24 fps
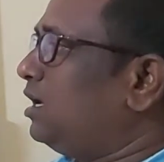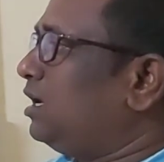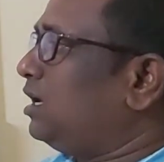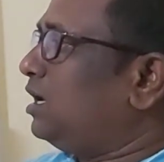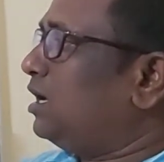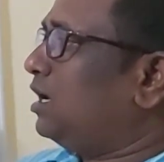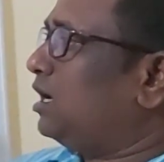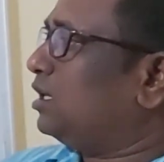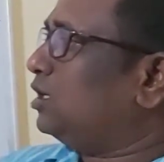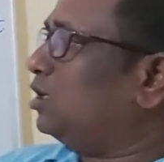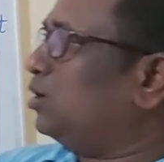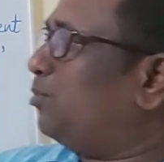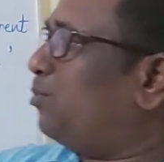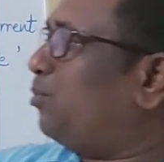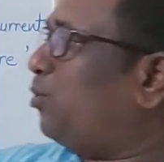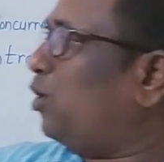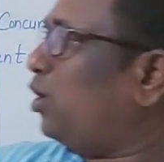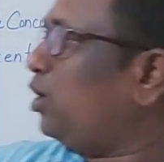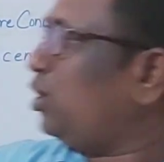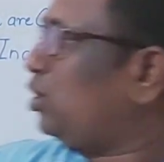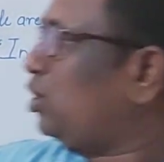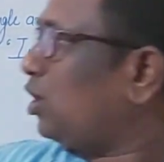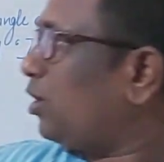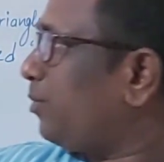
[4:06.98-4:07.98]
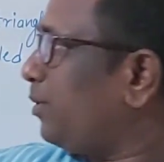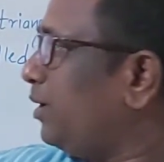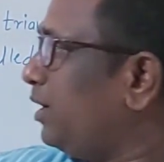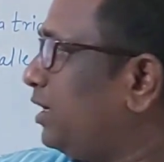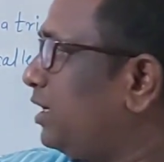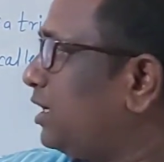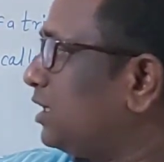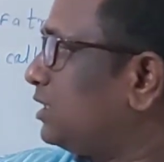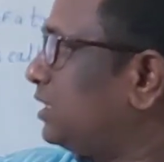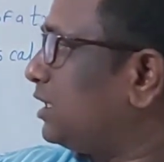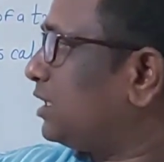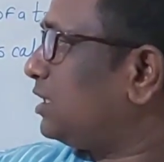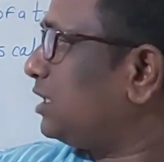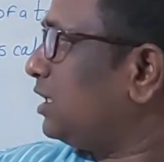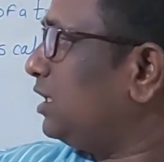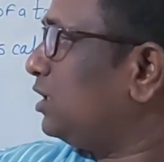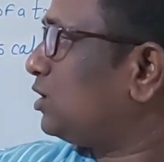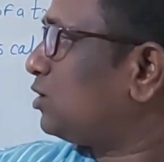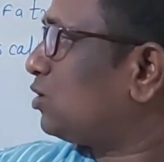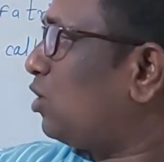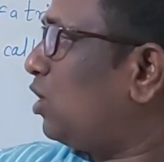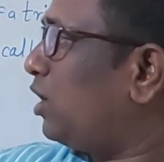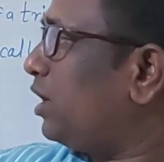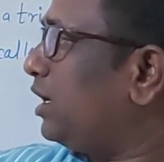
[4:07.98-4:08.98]
The point of intersection is
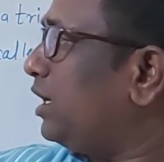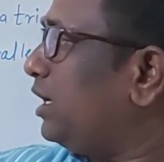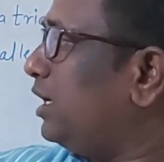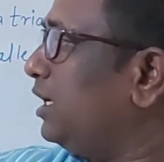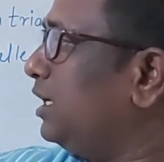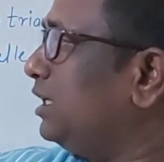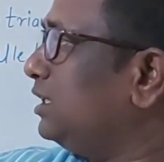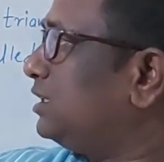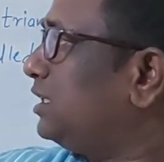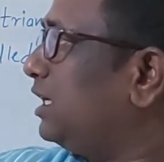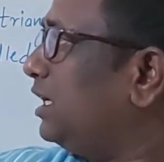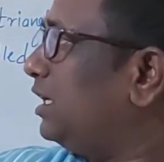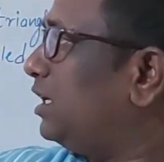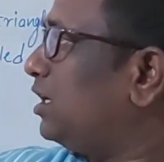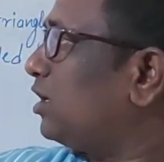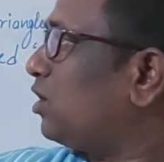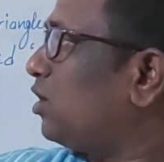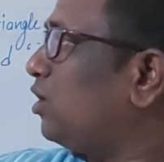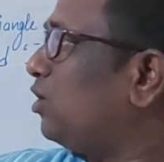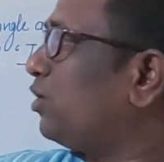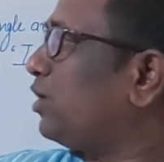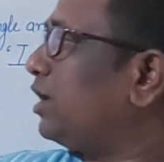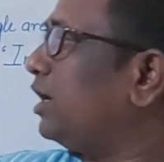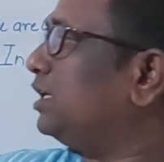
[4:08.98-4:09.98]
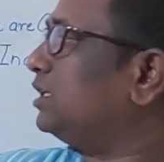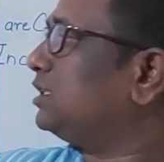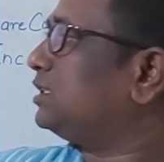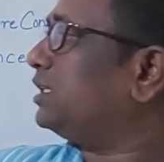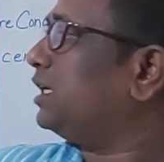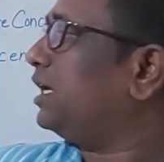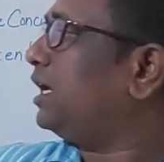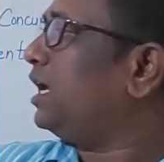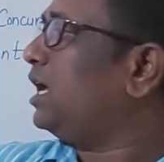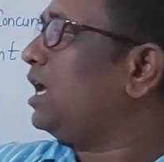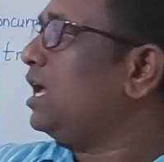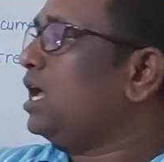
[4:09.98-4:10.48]
called incenter, or you can say